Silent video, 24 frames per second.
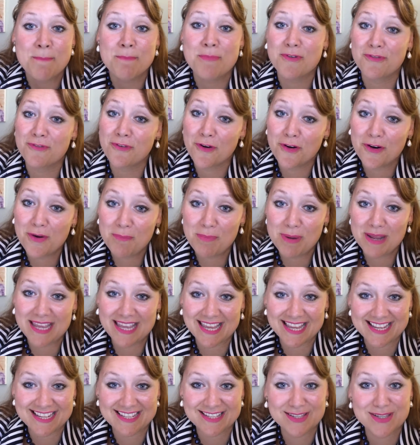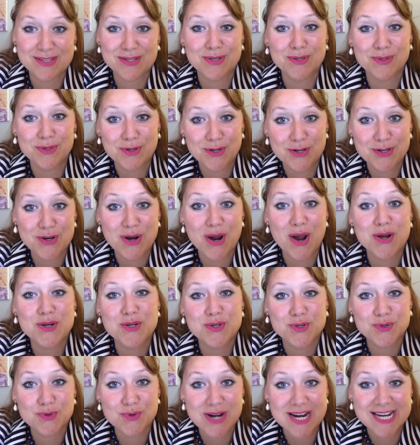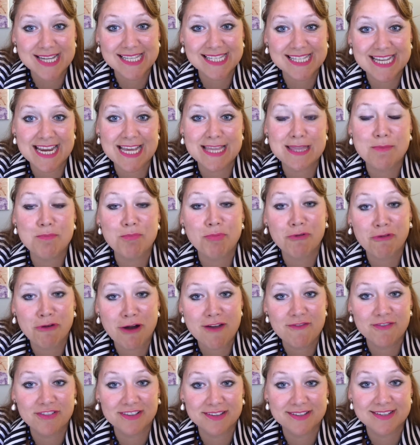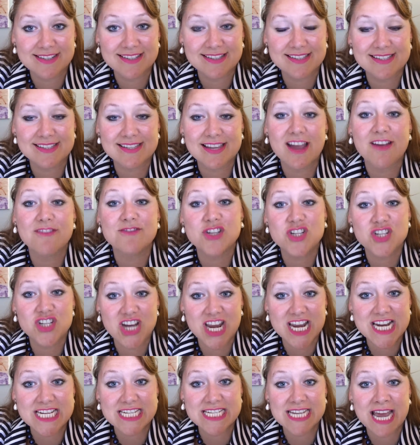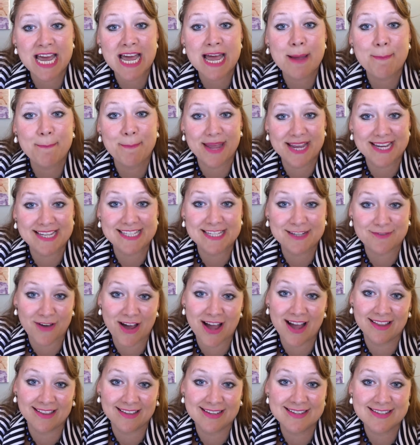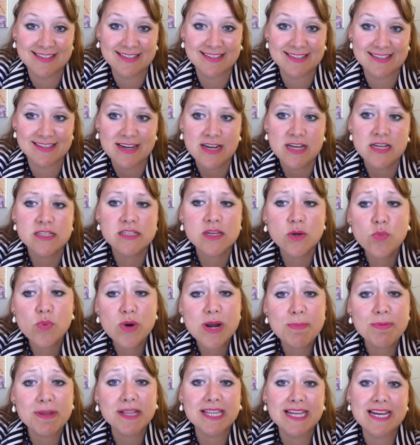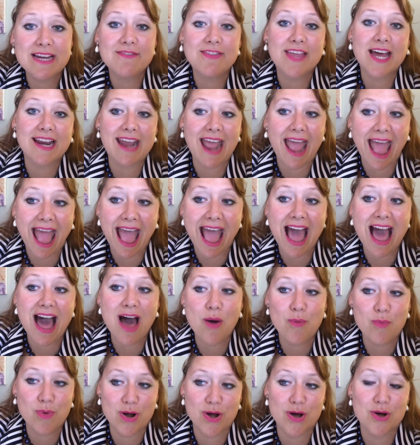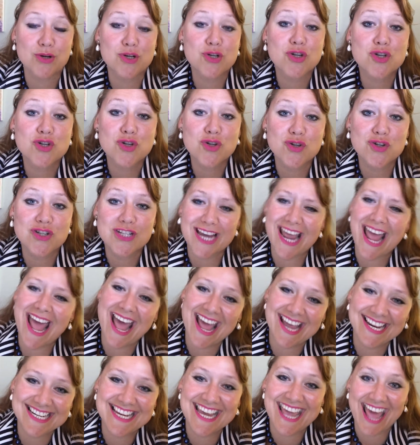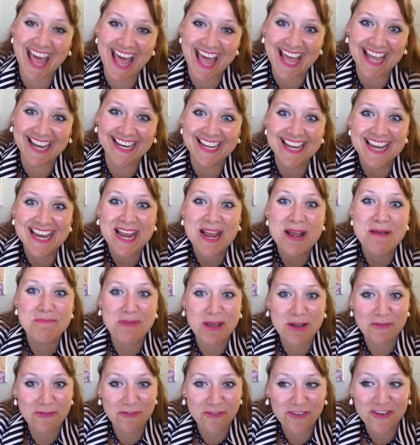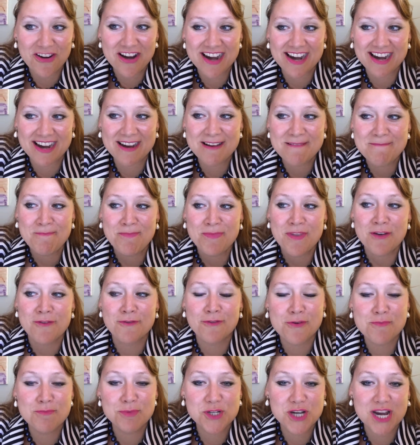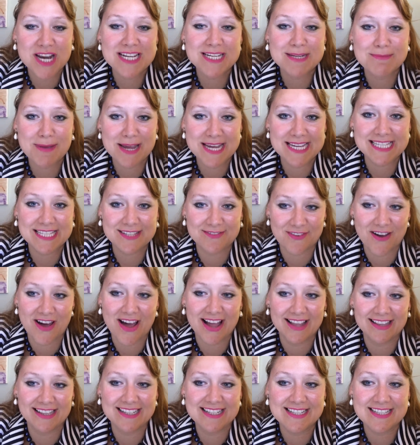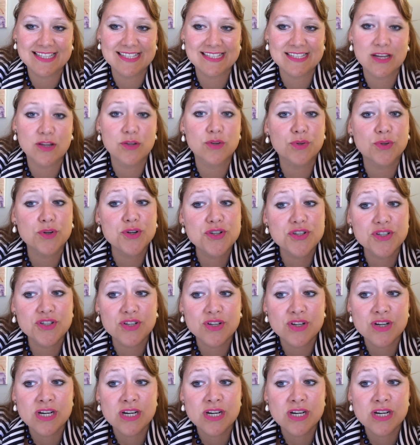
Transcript: before it begins through addressing the prevalence of gender-based violence. So we believe that our world should and can be free from gender-based violence through